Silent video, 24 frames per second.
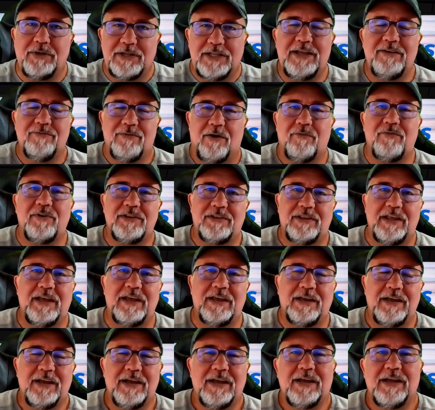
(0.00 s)
everything,
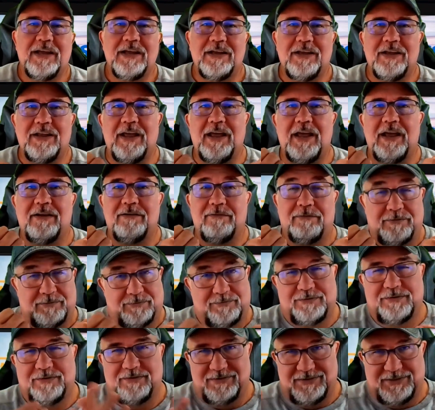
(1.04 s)

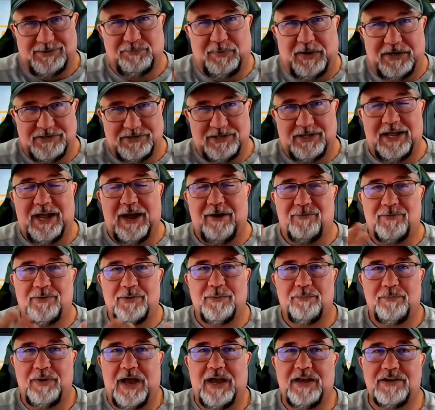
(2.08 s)
especially after the
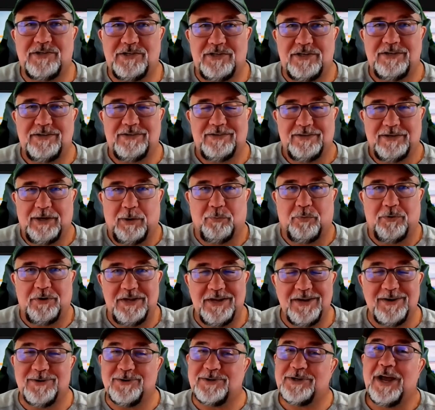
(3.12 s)
past couple of
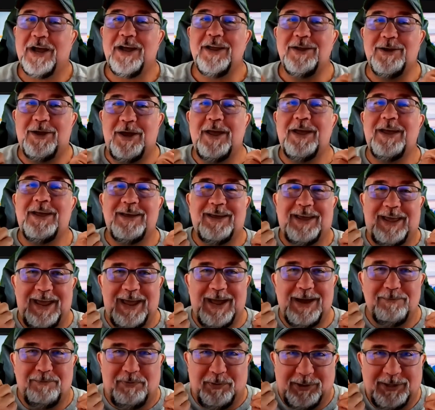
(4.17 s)
years. You can't
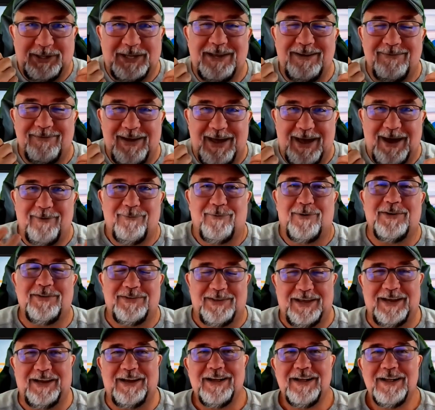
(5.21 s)
believe
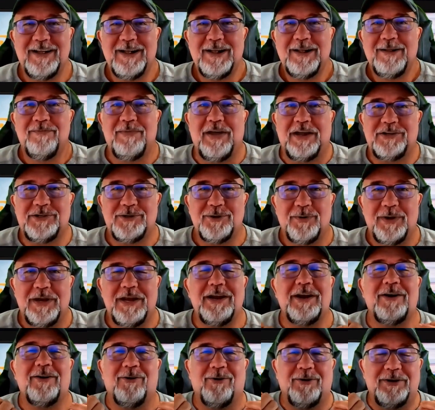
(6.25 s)
everything that you
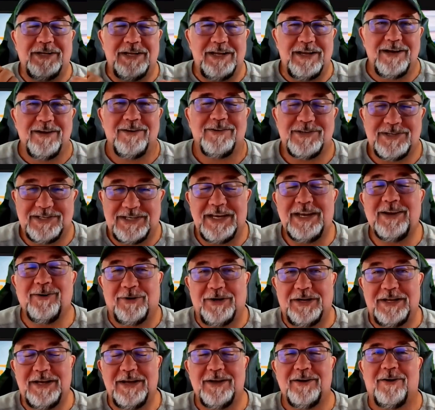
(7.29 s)
hear see on
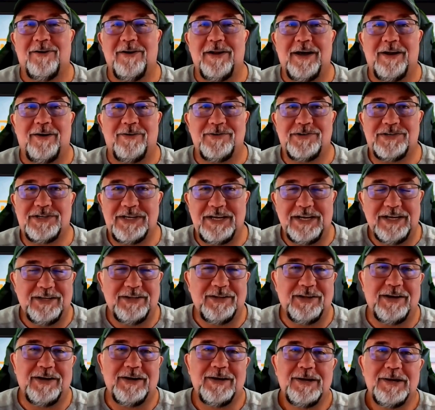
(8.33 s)
the internet or see in
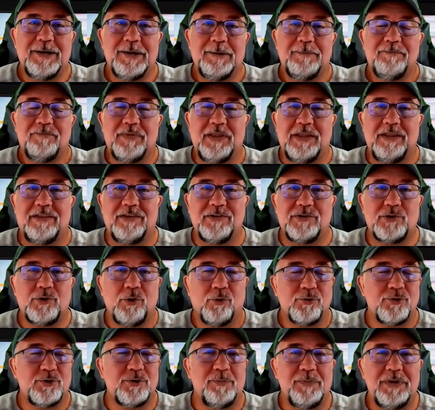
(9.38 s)
the
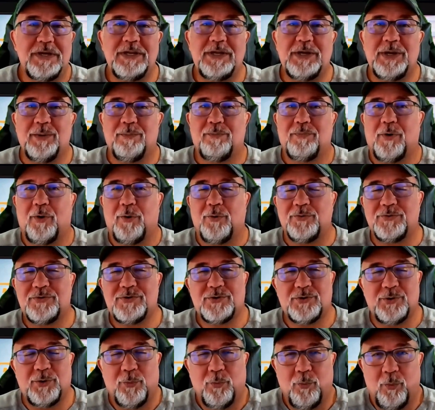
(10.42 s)
social media posts
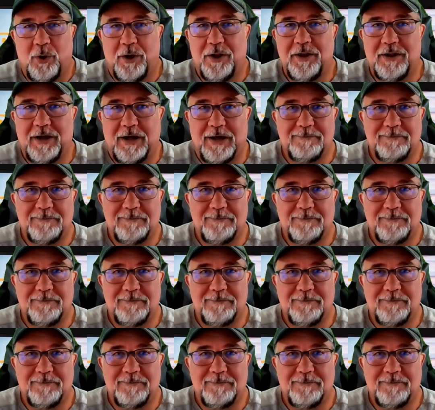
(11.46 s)
or whatnot.